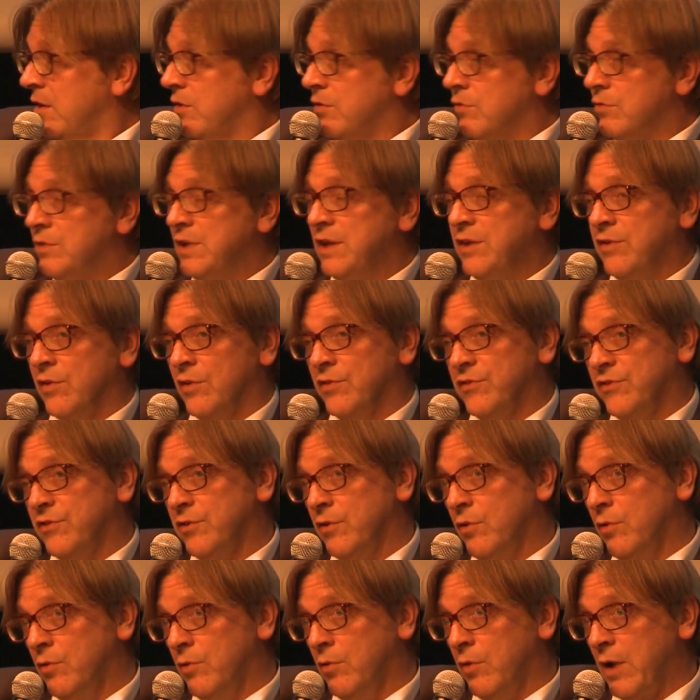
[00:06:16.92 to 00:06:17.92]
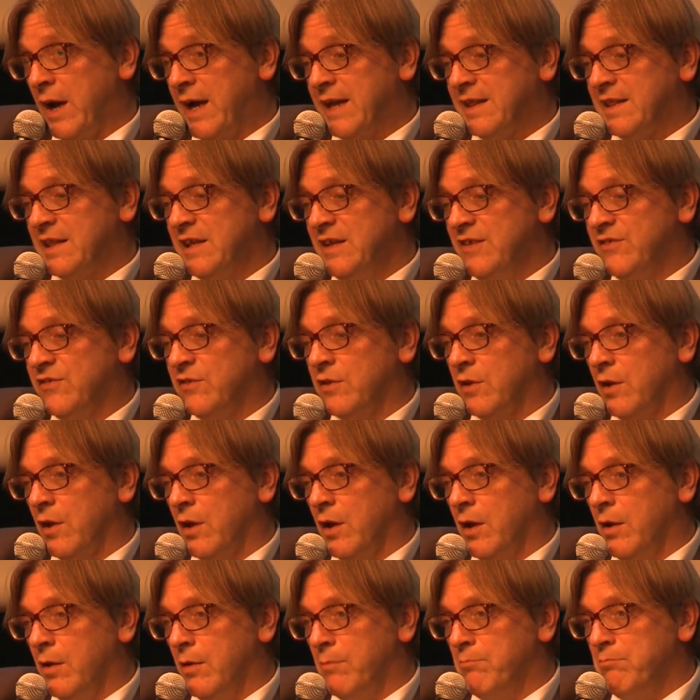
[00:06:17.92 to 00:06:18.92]
you need also at least
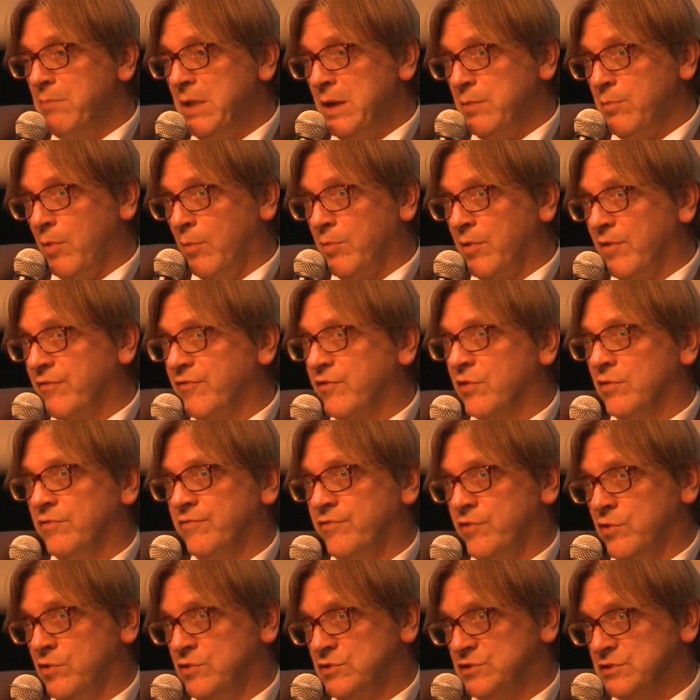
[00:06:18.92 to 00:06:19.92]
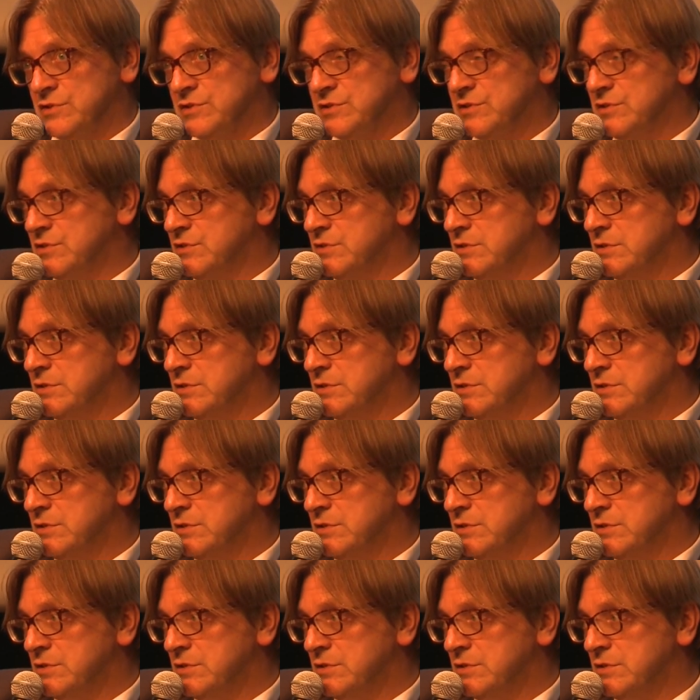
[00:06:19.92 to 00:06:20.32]
a minimum of convergence.